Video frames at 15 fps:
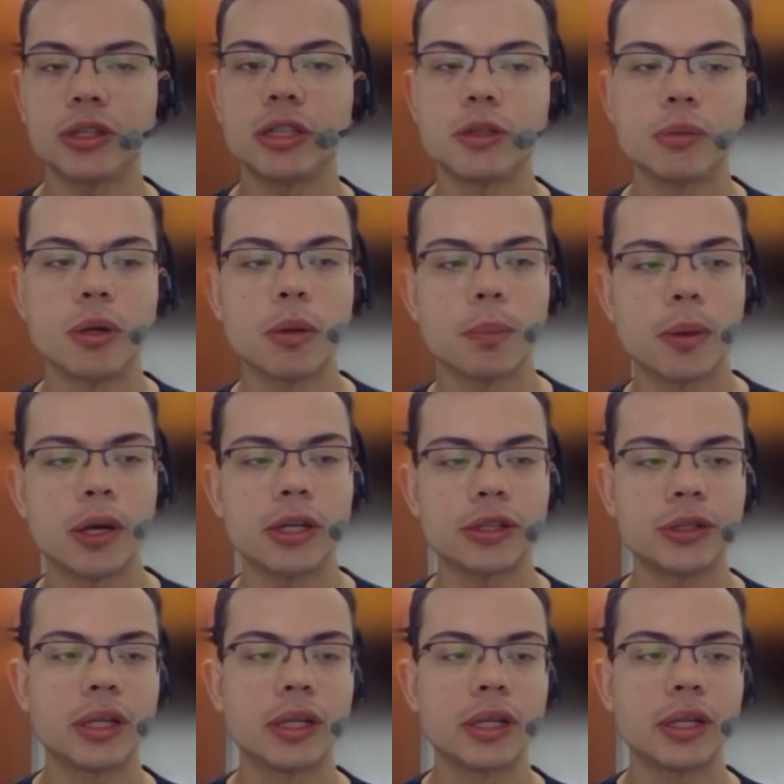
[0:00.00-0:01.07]
or the drogue
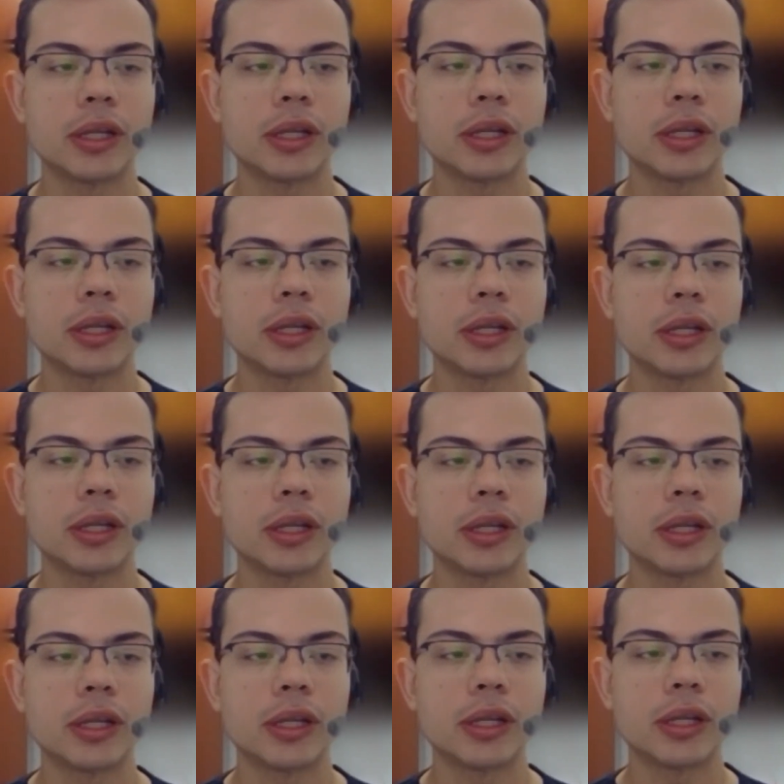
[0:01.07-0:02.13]
parachute. So wind
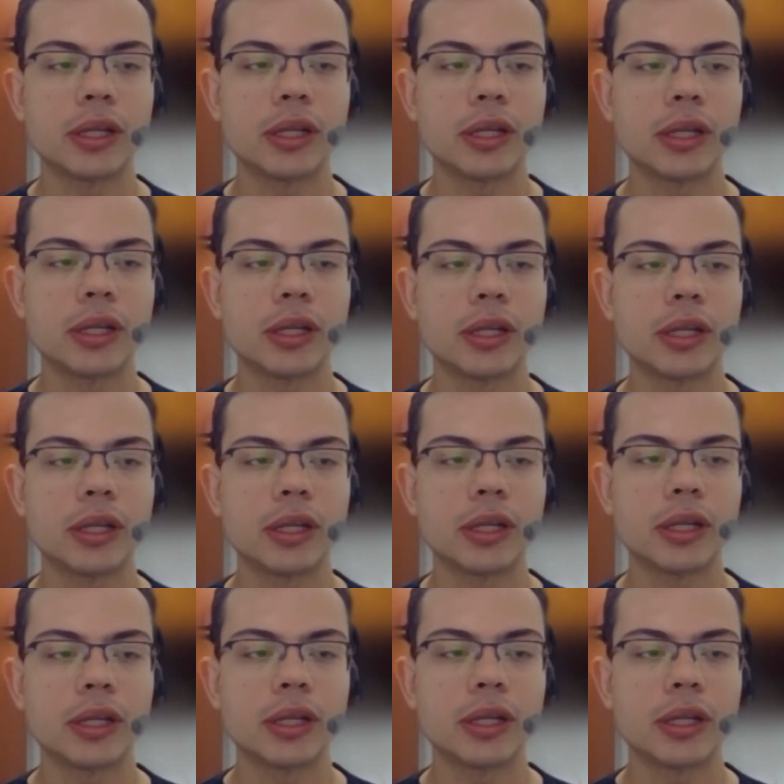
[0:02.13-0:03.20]
could really
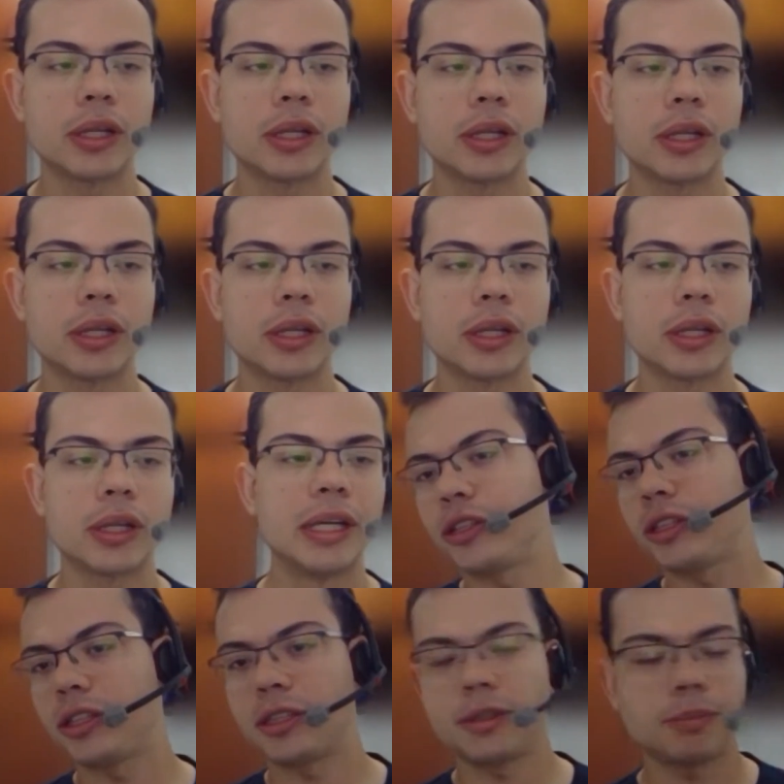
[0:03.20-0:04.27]
move the rocket
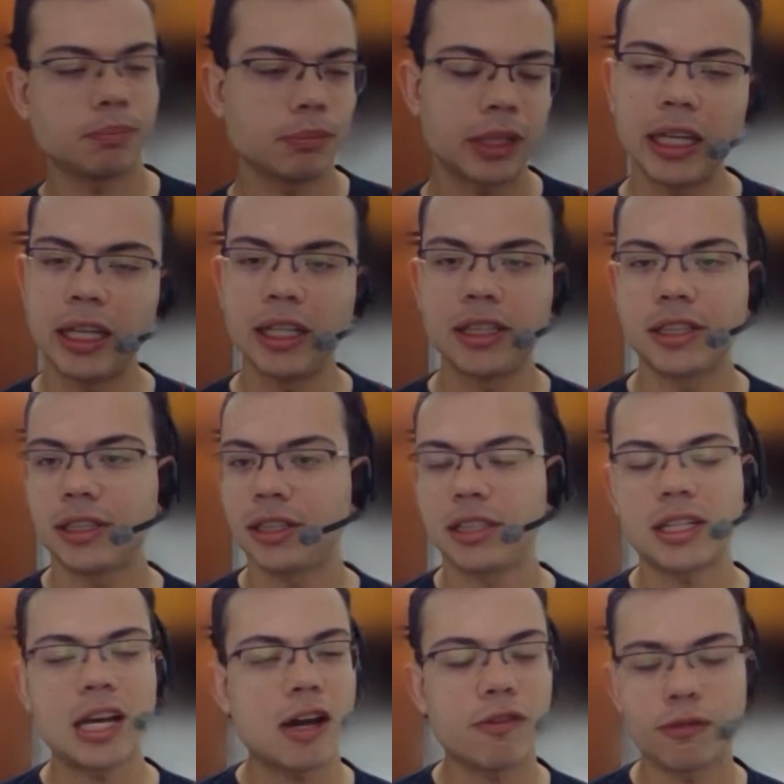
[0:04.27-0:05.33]
towards east,
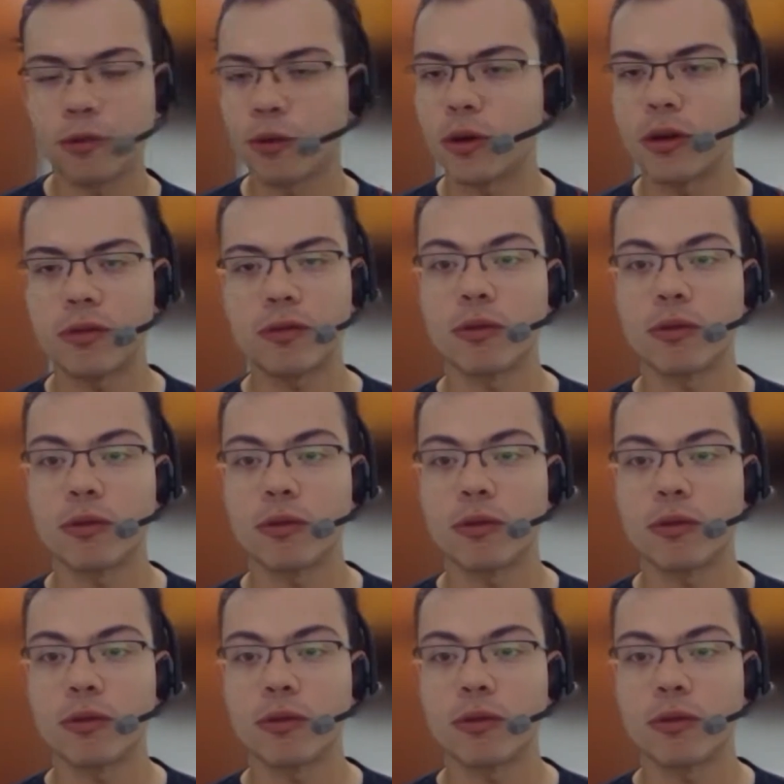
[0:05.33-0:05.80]
south, north,